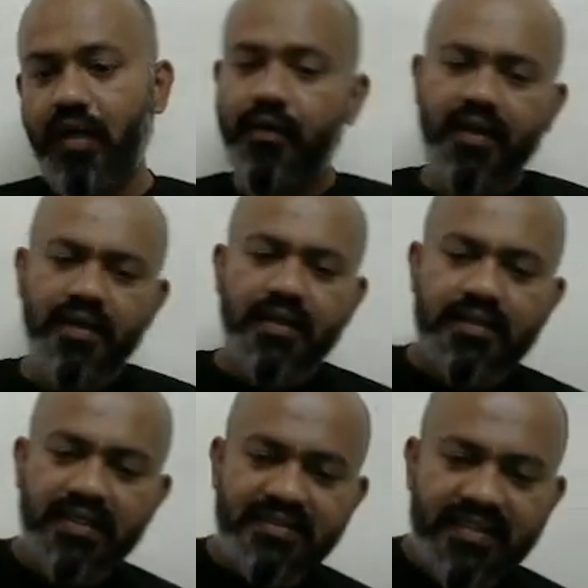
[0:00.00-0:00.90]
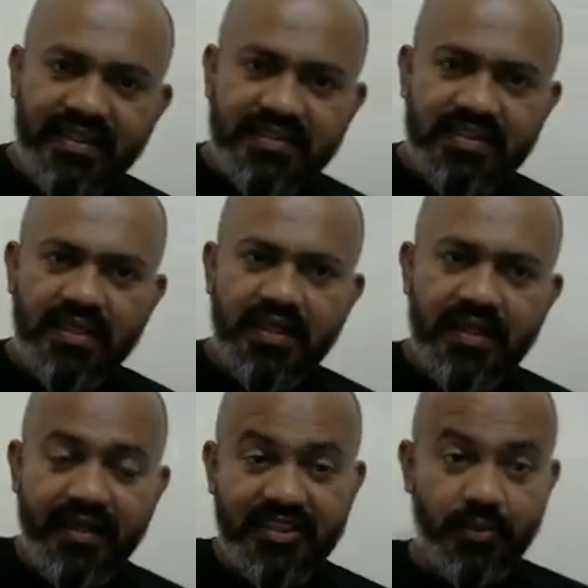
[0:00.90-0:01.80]
Okay, that's it, guys.
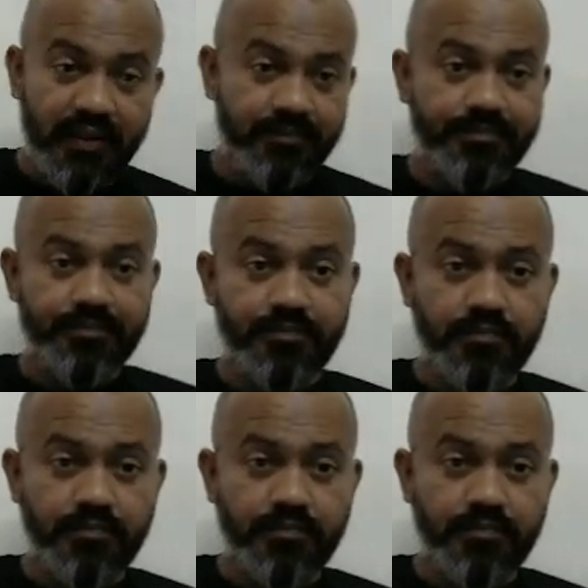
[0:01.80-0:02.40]
Next one,